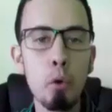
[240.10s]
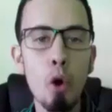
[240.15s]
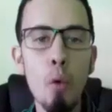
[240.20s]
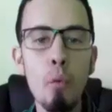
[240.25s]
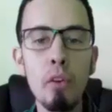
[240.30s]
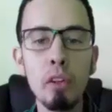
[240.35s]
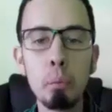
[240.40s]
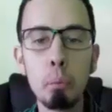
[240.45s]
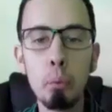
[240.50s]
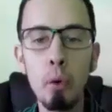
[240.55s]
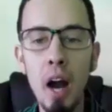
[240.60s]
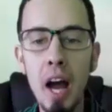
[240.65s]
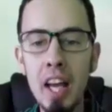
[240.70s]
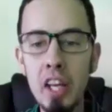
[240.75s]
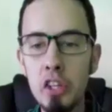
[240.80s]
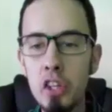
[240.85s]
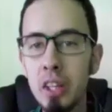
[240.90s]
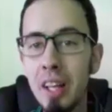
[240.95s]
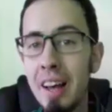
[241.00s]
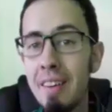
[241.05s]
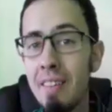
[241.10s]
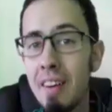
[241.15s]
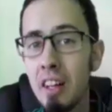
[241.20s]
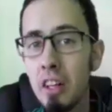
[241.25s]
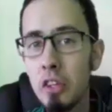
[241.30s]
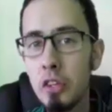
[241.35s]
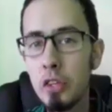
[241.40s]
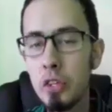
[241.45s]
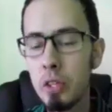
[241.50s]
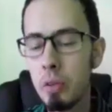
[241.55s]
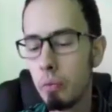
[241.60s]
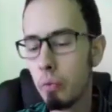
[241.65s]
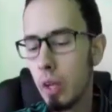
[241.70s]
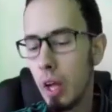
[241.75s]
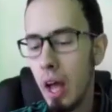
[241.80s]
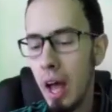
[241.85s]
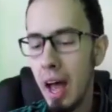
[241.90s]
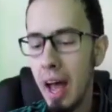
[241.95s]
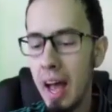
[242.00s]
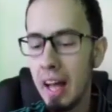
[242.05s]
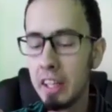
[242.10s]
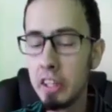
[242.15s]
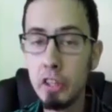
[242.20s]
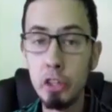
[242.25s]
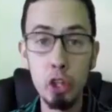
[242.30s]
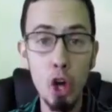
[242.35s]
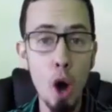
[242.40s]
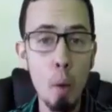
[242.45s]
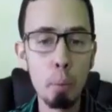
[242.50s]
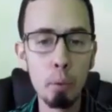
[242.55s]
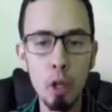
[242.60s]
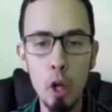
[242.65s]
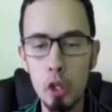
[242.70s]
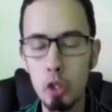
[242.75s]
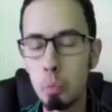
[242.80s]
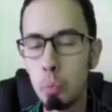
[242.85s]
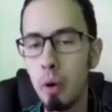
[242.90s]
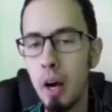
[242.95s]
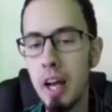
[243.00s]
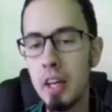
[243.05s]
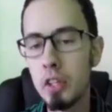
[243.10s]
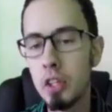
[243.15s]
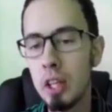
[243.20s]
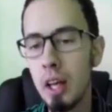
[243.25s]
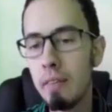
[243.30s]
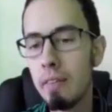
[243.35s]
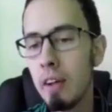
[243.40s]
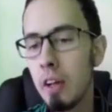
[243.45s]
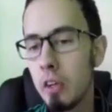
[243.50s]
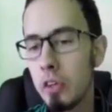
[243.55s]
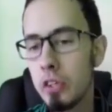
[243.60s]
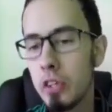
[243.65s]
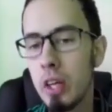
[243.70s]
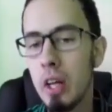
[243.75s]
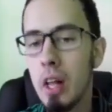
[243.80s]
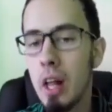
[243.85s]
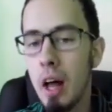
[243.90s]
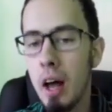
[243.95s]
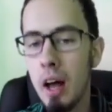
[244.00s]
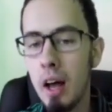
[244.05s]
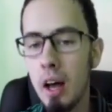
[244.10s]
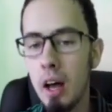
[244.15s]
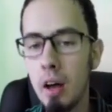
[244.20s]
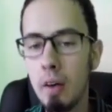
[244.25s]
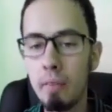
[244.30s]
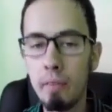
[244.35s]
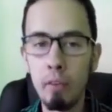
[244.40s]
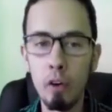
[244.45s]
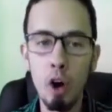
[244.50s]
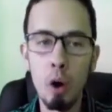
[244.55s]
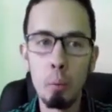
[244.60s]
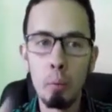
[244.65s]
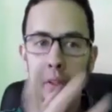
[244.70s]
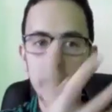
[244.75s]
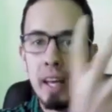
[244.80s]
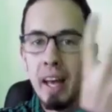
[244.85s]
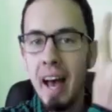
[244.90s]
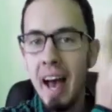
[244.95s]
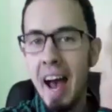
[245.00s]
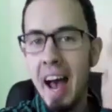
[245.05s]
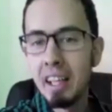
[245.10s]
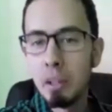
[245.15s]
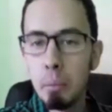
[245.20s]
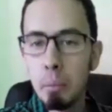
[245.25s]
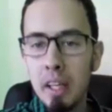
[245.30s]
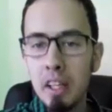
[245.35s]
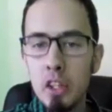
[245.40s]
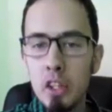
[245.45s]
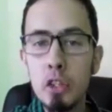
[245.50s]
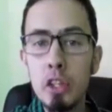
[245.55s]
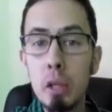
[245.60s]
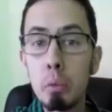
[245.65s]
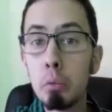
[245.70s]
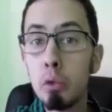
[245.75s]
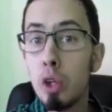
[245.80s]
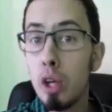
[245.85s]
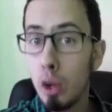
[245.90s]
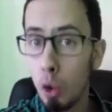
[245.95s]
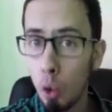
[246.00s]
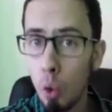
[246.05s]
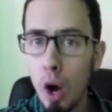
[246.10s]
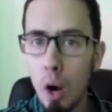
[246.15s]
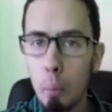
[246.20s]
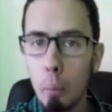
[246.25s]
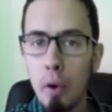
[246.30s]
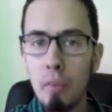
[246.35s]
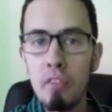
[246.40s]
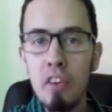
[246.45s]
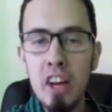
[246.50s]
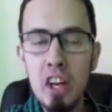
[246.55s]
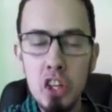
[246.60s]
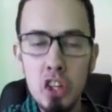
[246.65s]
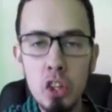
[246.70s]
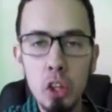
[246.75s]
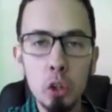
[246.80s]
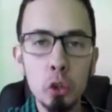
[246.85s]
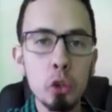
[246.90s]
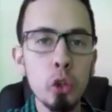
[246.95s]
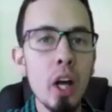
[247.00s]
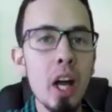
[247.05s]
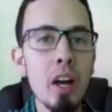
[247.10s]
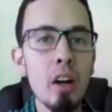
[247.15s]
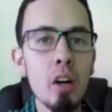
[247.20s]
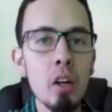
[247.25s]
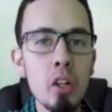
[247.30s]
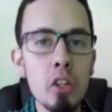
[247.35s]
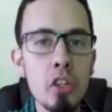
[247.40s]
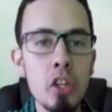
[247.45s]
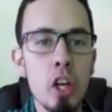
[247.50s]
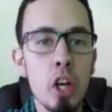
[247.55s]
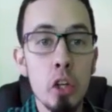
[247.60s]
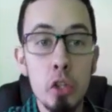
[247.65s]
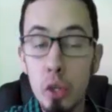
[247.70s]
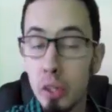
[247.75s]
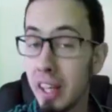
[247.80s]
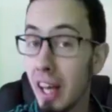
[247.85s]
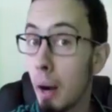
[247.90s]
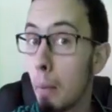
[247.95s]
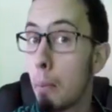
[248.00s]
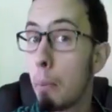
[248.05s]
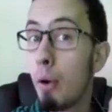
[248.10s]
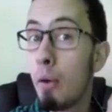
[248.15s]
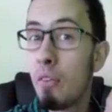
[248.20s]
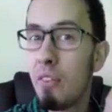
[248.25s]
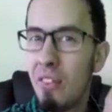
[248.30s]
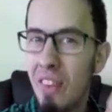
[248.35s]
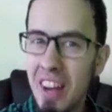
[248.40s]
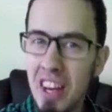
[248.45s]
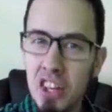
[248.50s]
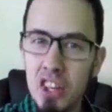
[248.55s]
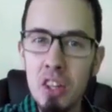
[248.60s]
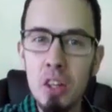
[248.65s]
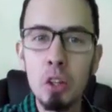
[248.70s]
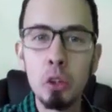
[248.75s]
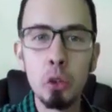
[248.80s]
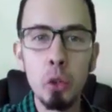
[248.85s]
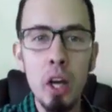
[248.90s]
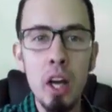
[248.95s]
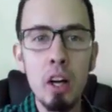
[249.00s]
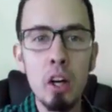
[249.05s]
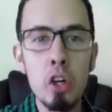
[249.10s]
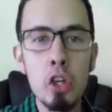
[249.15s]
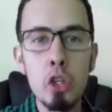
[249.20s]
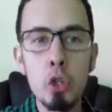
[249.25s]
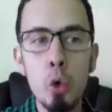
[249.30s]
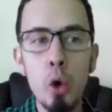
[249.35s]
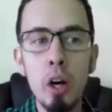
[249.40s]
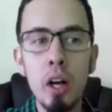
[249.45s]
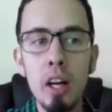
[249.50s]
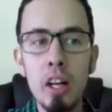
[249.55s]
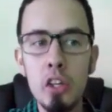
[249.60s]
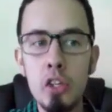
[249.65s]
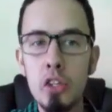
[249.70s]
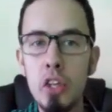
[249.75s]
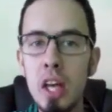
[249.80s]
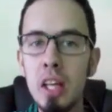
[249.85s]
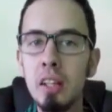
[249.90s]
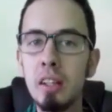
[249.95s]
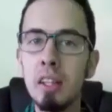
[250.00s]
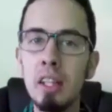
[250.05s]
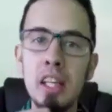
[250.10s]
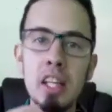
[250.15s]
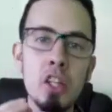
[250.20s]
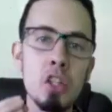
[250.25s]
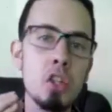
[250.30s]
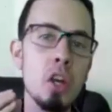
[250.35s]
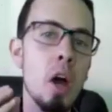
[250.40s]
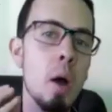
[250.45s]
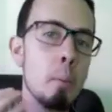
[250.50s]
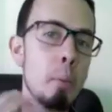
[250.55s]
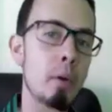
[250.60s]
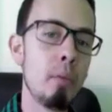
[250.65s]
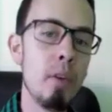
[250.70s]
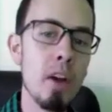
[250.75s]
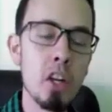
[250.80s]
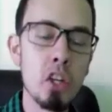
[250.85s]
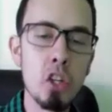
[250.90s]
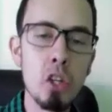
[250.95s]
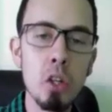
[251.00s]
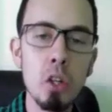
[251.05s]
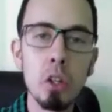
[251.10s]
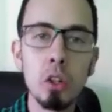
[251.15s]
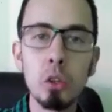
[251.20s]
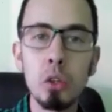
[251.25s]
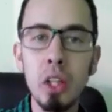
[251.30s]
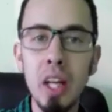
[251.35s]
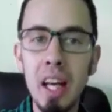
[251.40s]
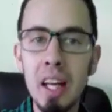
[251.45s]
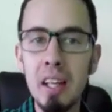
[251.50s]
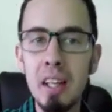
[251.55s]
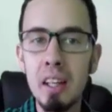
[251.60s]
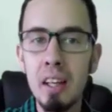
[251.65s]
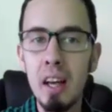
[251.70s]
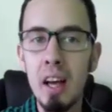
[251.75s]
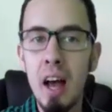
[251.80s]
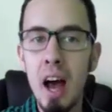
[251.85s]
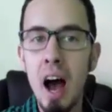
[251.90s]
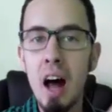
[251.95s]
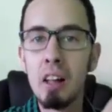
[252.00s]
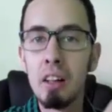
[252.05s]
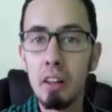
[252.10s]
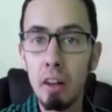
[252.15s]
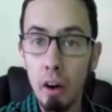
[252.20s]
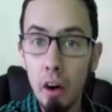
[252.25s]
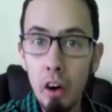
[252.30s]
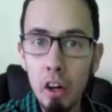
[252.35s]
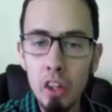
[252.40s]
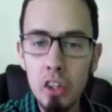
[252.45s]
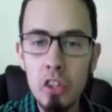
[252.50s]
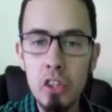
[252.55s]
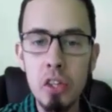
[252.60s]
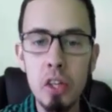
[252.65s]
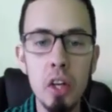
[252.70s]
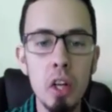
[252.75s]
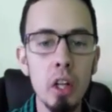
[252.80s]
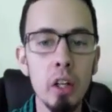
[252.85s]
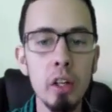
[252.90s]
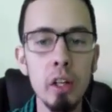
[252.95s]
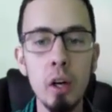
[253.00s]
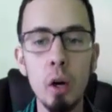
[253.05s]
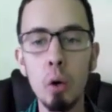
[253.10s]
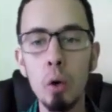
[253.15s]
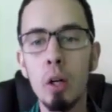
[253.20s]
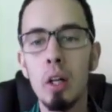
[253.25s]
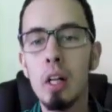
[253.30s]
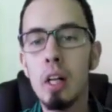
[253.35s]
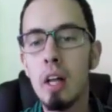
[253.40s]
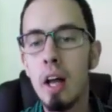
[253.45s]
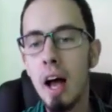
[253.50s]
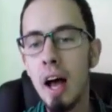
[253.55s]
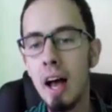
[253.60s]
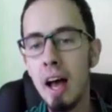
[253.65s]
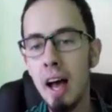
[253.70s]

take profit price levels and stop loss price levels uh, from the admins that the, who are professional traders. So they are professional traders who are gonna send these professional trading alerts, you know,